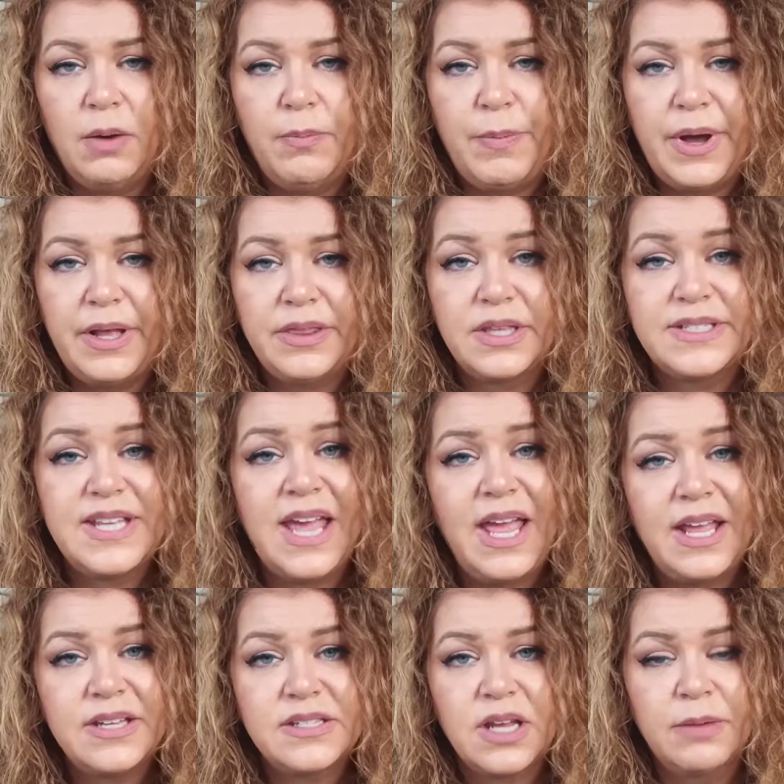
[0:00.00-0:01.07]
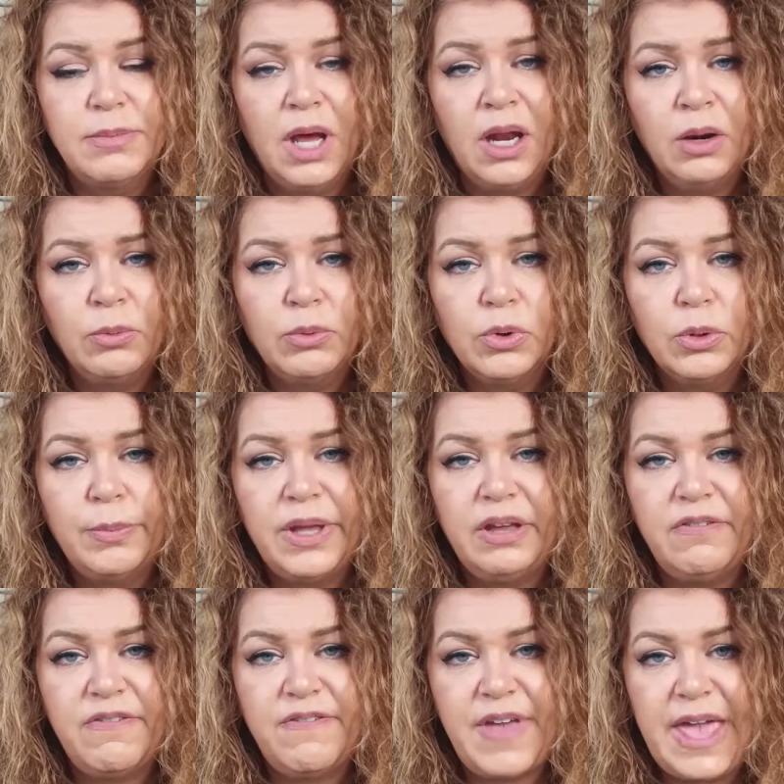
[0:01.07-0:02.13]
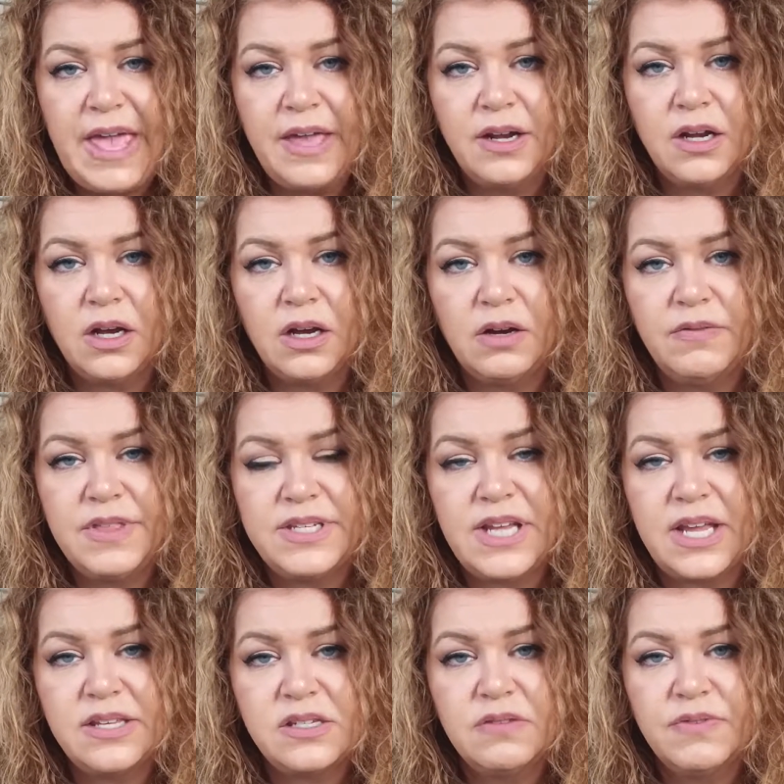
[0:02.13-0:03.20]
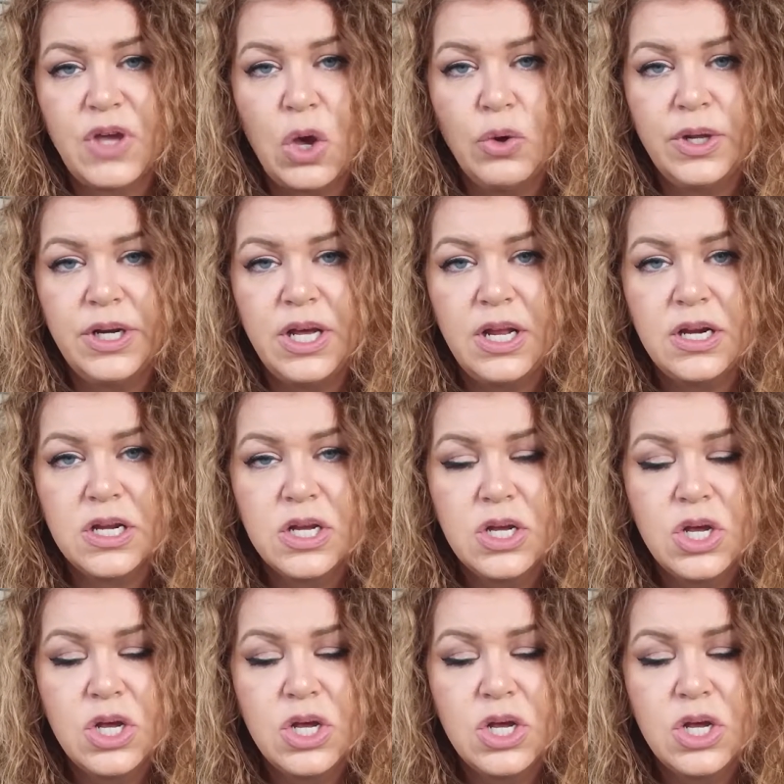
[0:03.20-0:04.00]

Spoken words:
But the taste, I'm not a real big fan of the taste of coconut.